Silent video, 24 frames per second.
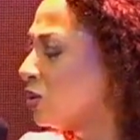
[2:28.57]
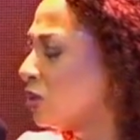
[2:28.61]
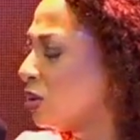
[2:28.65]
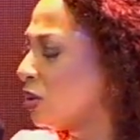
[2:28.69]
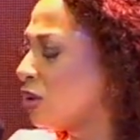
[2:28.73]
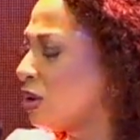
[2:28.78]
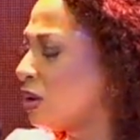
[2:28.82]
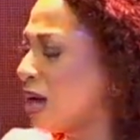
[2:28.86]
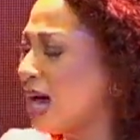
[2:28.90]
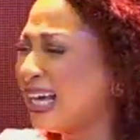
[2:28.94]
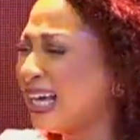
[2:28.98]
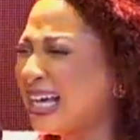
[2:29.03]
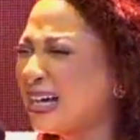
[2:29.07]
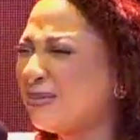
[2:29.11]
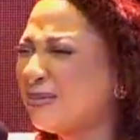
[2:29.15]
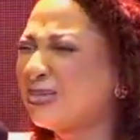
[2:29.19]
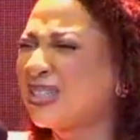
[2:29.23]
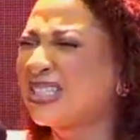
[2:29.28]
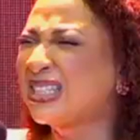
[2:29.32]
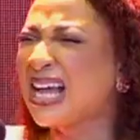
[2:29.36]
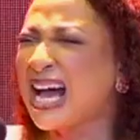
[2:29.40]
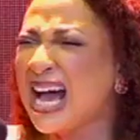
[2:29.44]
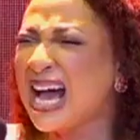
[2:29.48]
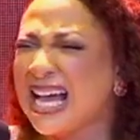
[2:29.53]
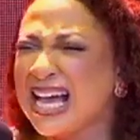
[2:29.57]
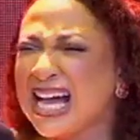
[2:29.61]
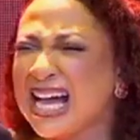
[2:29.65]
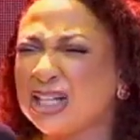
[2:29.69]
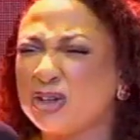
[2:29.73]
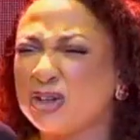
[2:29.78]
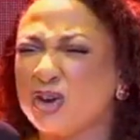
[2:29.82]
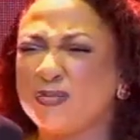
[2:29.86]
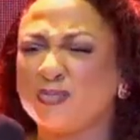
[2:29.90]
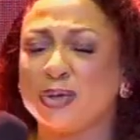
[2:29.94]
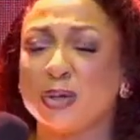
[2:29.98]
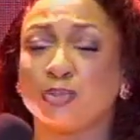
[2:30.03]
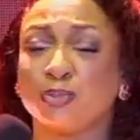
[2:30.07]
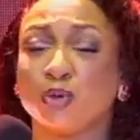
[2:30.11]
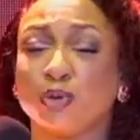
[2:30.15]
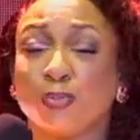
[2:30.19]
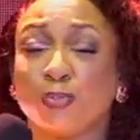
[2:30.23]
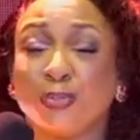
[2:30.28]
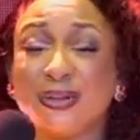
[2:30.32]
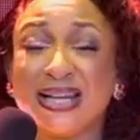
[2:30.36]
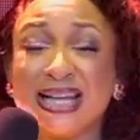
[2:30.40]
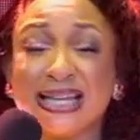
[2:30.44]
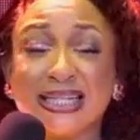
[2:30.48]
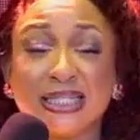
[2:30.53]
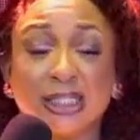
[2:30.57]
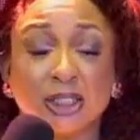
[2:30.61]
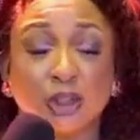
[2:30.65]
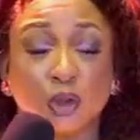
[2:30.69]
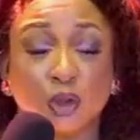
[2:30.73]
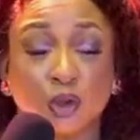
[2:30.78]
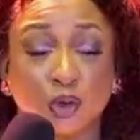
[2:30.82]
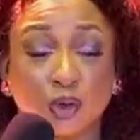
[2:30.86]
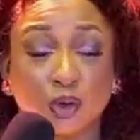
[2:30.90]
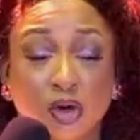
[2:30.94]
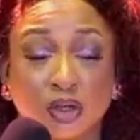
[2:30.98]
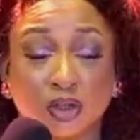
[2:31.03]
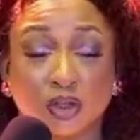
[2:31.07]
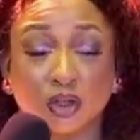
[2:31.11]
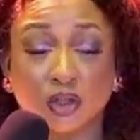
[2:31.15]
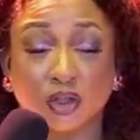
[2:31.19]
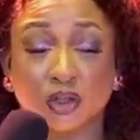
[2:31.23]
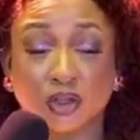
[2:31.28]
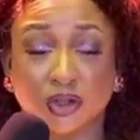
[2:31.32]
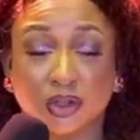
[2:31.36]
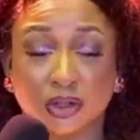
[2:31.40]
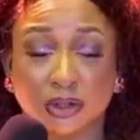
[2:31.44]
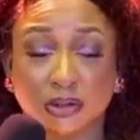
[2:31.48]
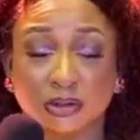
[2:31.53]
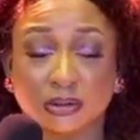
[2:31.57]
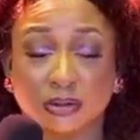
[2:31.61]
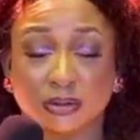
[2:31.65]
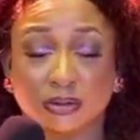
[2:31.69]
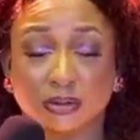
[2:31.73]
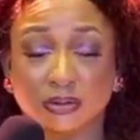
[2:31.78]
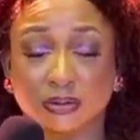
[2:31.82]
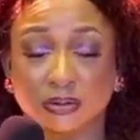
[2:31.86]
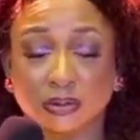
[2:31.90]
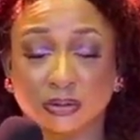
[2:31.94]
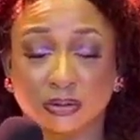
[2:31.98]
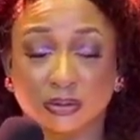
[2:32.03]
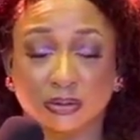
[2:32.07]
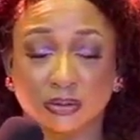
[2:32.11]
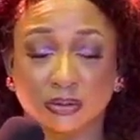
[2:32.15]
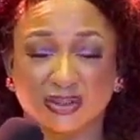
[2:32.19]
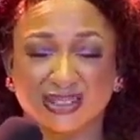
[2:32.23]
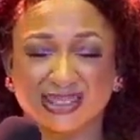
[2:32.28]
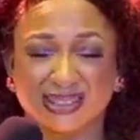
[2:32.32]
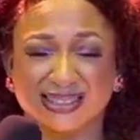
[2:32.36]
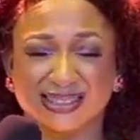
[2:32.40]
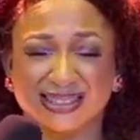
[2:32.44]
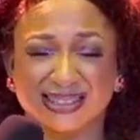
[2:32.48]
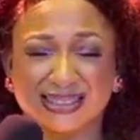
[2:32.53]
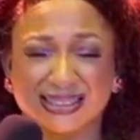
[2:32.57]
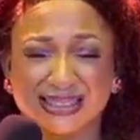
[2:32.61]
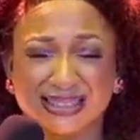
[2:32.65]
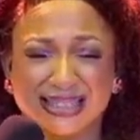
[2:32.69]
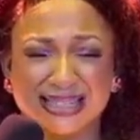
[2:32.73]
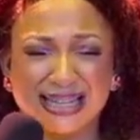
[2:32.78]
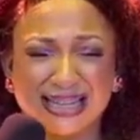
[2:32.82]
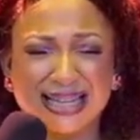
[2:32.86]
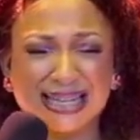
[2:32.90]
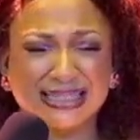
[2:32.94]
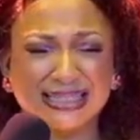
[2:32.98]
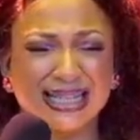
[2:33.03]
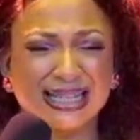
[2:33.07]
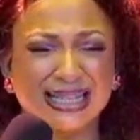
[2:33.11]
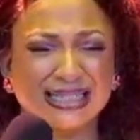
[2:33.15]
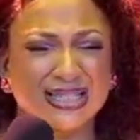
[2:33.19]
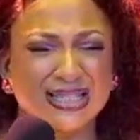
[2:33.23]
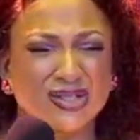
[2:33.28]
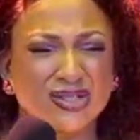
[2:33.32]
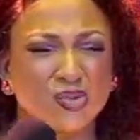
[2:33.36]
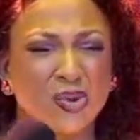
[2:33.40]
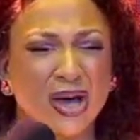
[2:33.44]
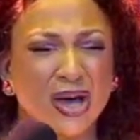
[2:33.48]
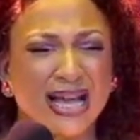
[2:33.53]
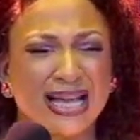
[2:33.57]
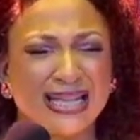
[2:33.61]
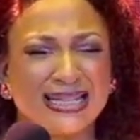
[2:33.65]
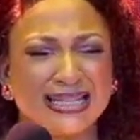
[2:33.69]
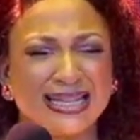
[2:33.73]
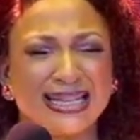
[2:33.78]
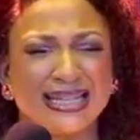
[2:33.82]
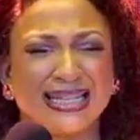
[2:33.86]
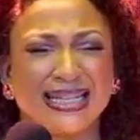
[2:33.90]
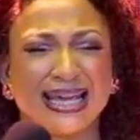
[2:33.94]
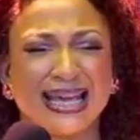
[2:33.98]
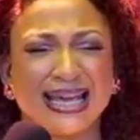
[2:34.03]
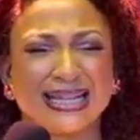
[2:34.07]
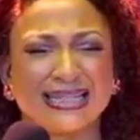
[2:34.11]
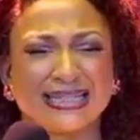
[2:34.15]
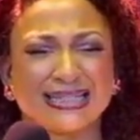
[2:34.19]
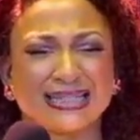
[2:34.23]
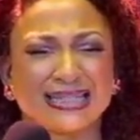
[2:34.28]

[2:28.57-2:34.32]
I am tired of people playing church. And that is why they get